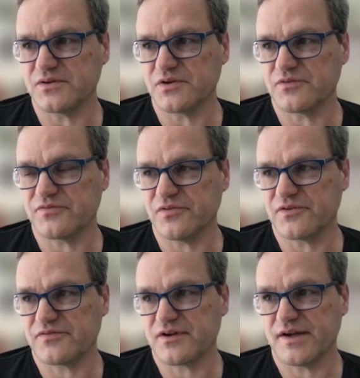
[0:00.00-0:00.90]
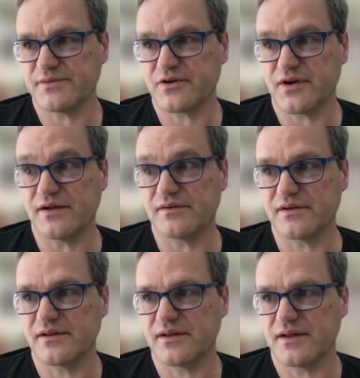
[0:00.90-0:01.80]
look for common
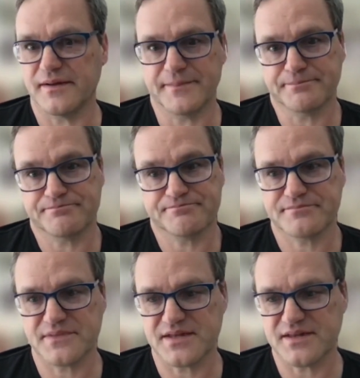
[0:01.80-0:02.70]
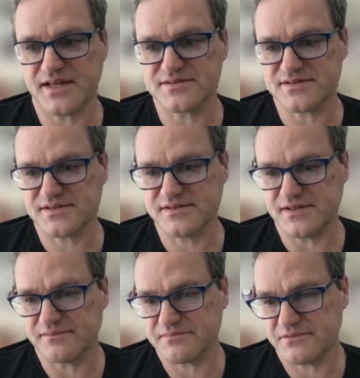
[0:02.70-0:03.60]
ground. That's,
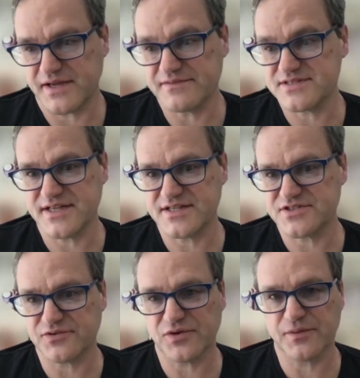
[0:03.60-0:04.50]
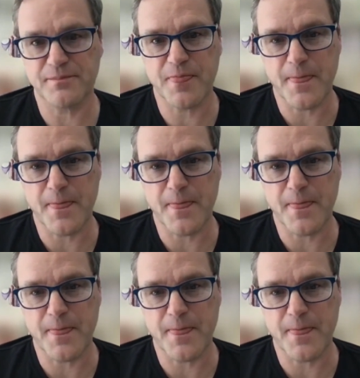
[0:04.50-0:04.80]
what I would say in general.